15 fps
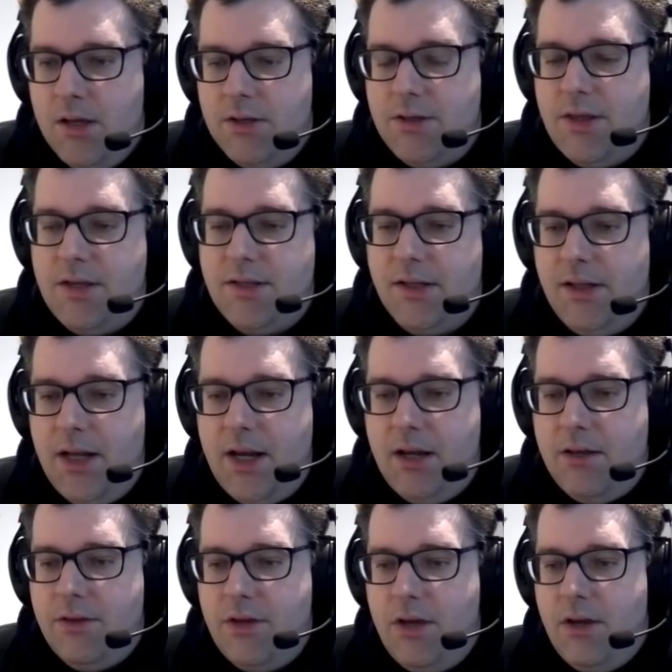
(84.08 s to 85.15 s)
So there's a
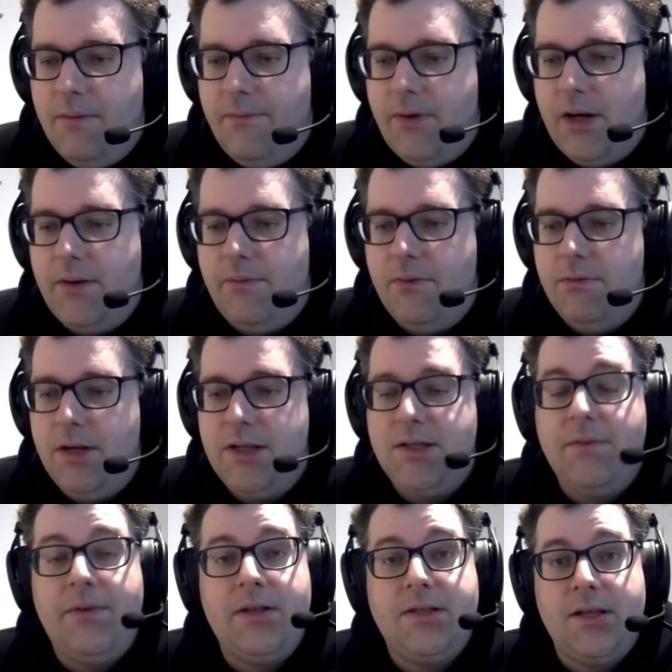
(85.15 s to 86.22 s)
link that you can find a full
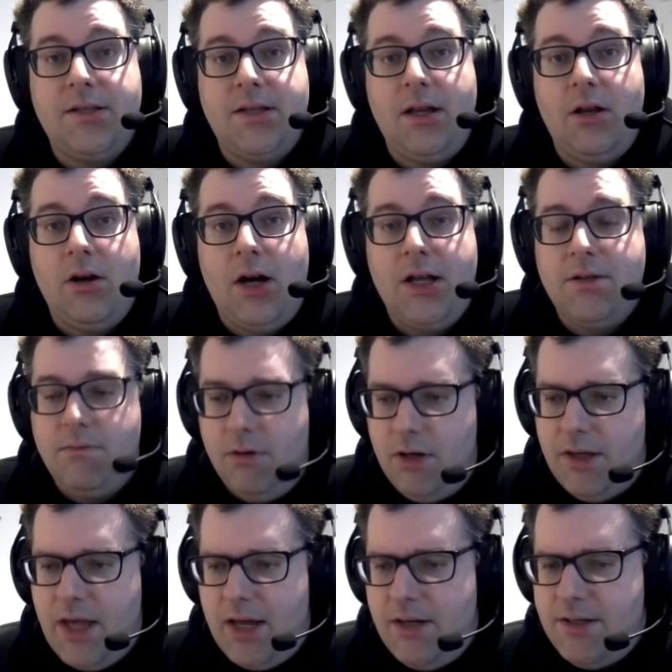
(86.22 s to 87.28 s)
list of existing guides. We'll
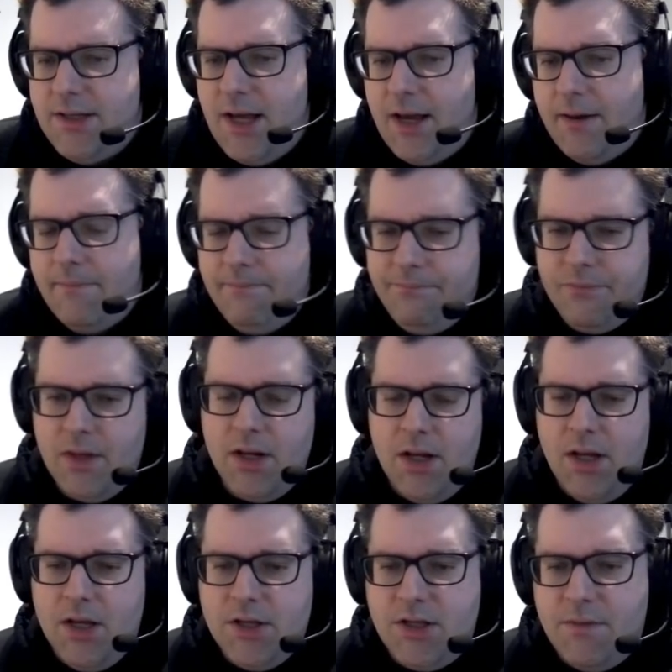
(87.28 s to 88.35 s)
look at that in a sec.
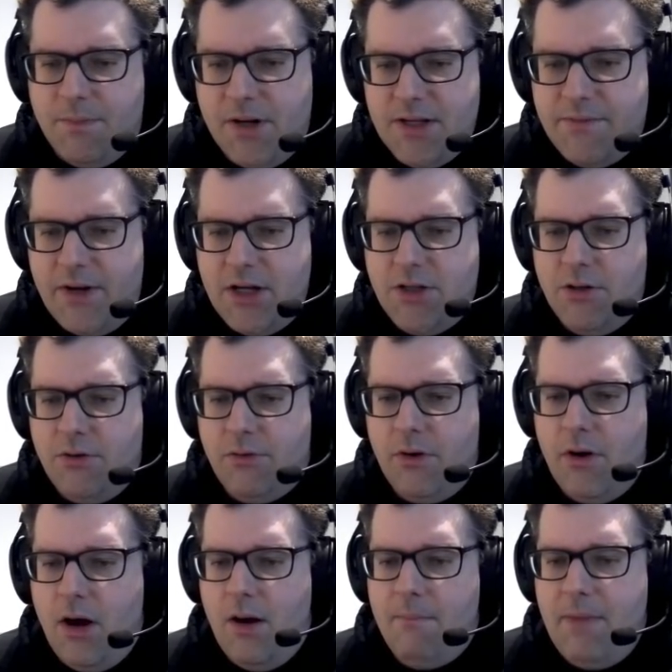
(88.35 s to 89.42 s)
So the preservation
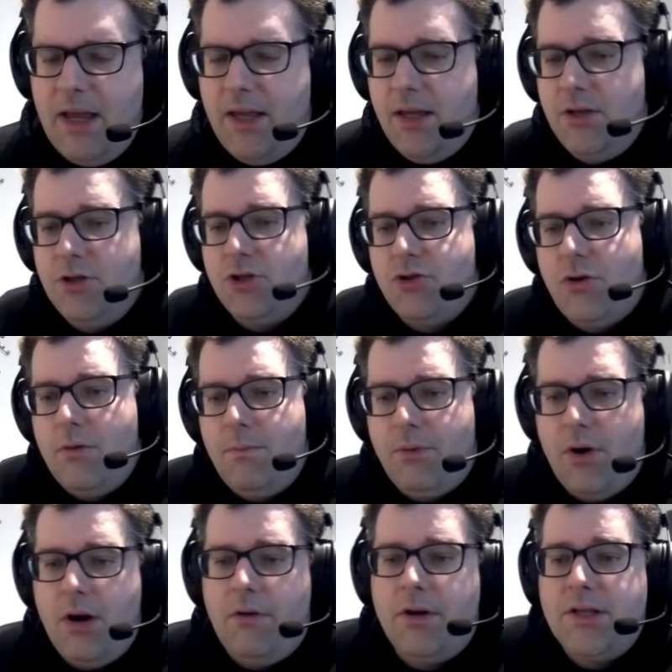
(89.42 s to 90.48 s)
crew are making strong
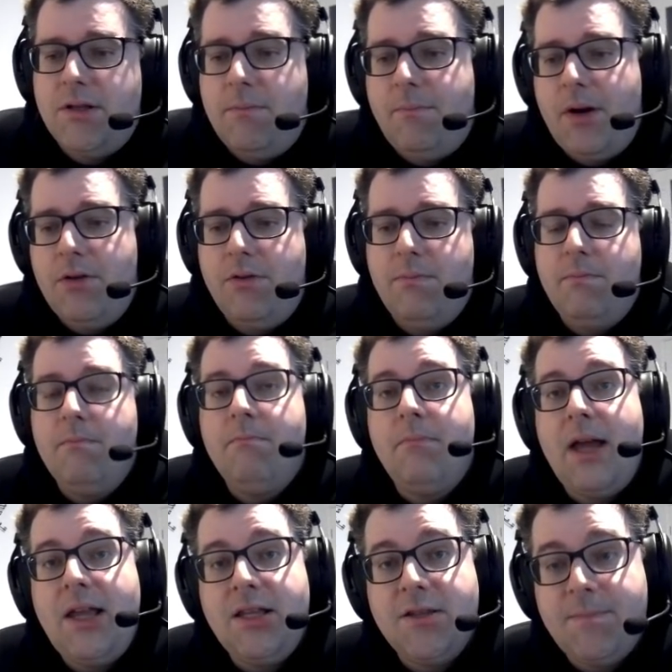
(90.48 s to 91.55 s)
progress on both
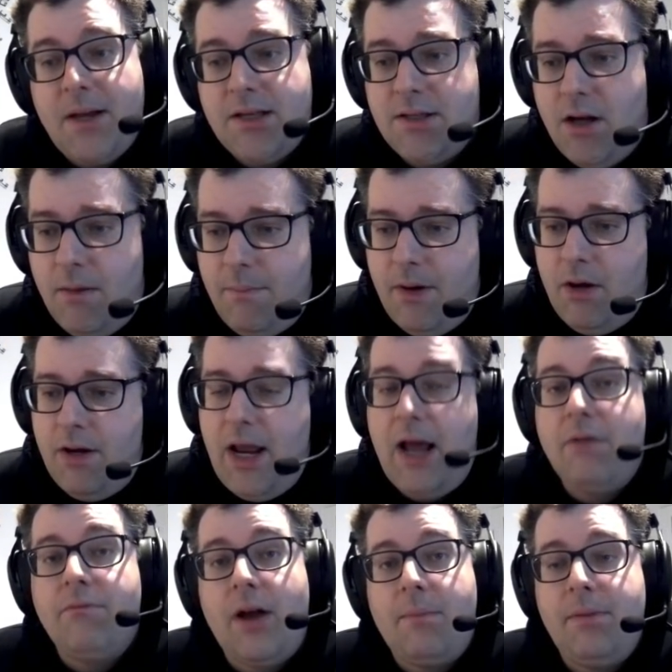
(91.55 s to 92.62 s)
main spec art barn
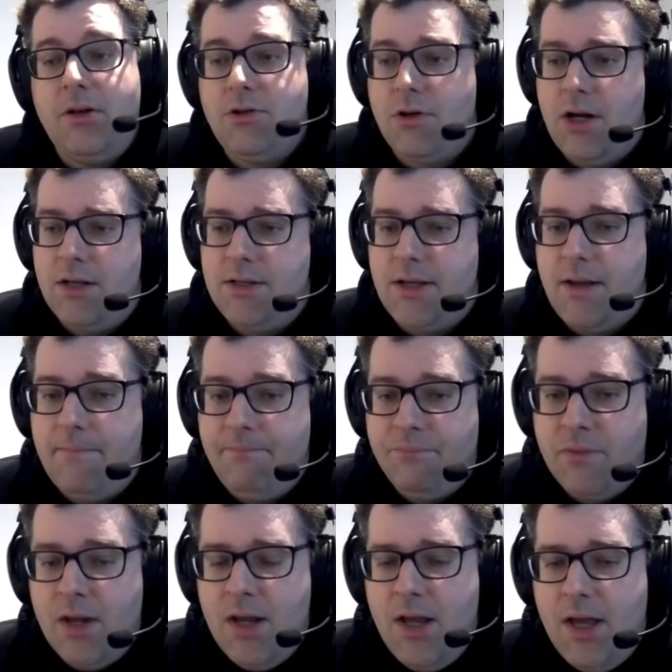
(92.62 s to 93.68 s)
and rapid transit,
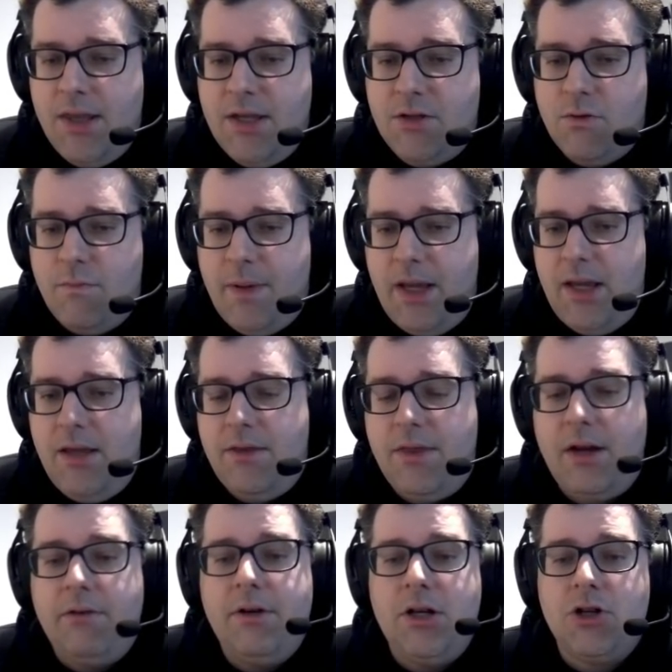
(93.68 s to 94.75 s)
and this will be
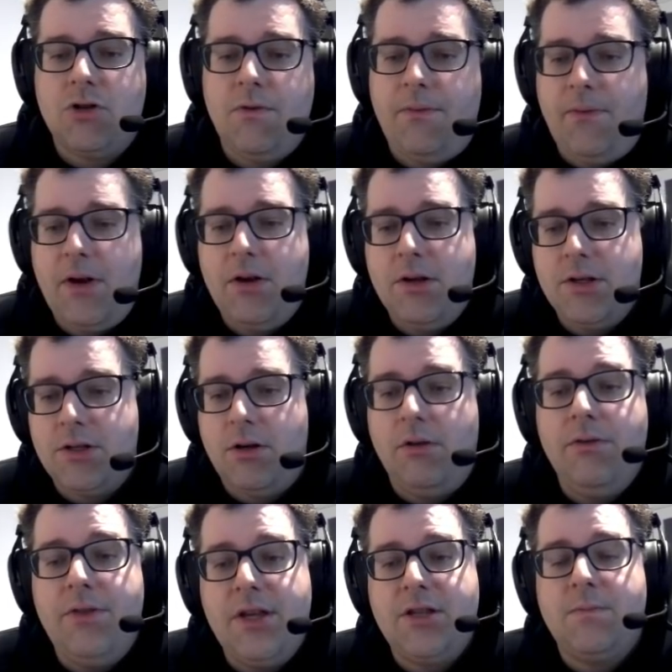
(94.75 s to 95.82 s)
their initial focus
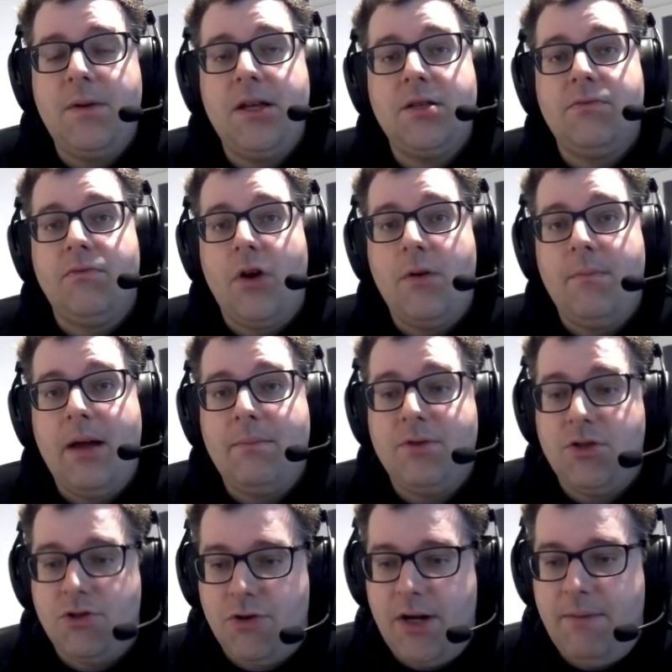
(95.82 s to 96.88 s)
on this week's roadmap
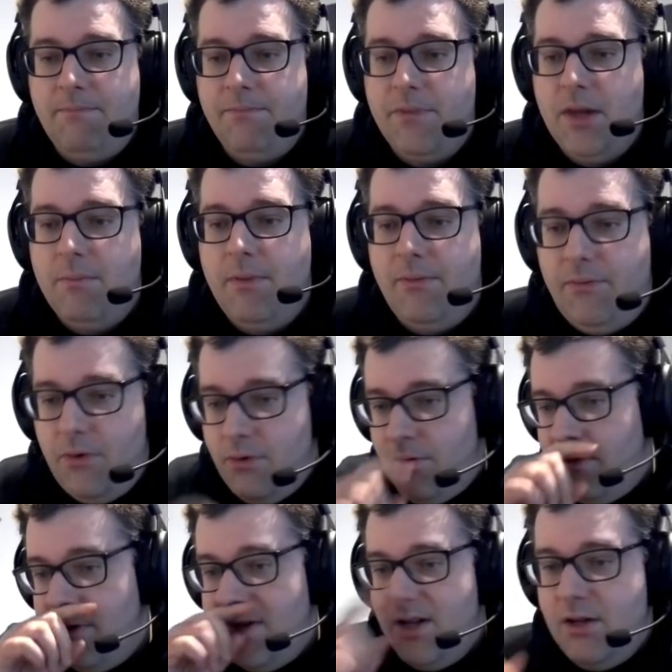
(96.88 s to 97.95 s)
stream
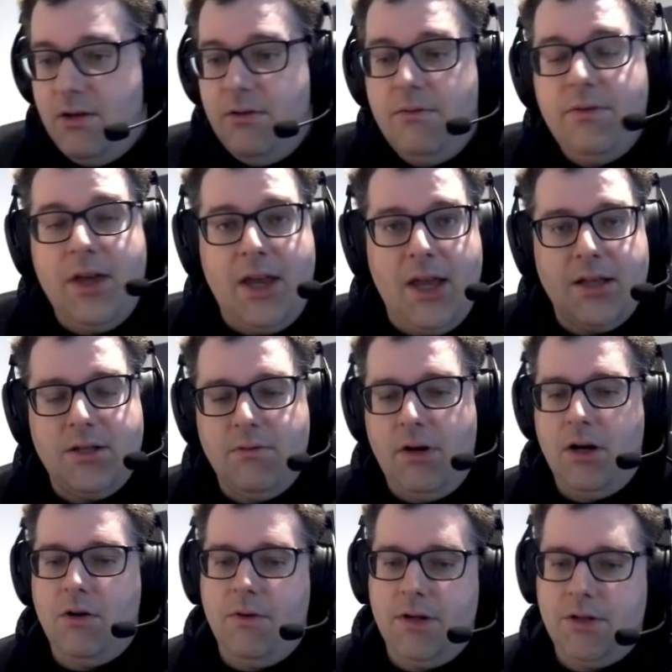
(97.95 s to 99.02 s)
before they get to
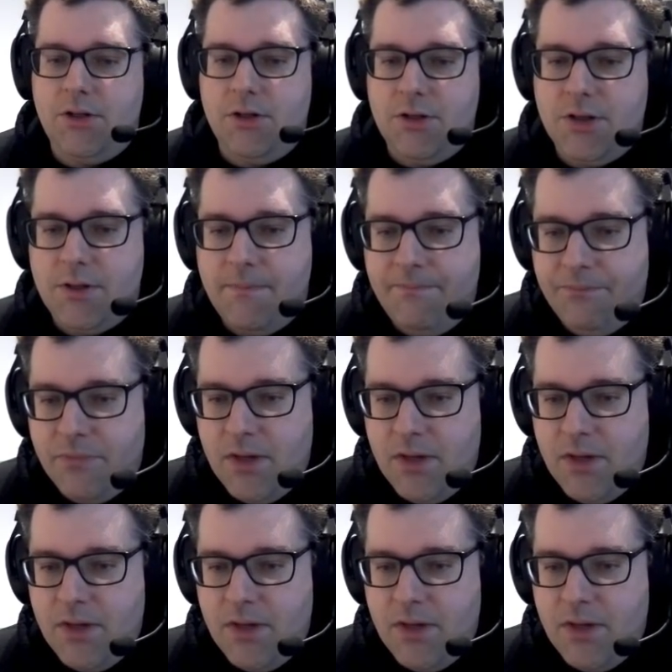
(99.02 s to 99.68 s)
our questions.